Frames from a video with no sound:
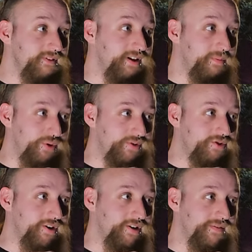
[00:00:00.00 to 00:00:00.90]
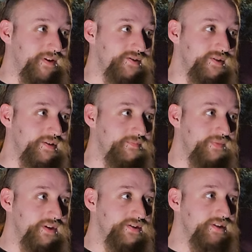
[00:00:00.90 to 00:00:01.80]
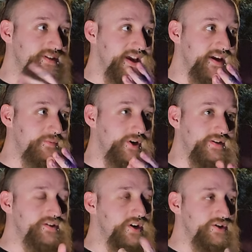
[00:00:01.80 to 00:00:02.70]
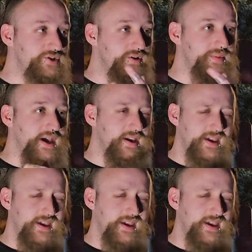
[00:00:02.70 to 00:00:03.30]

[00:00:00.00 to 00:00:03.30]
And he pulled the trigger on the first one. So the second one starts shooting back.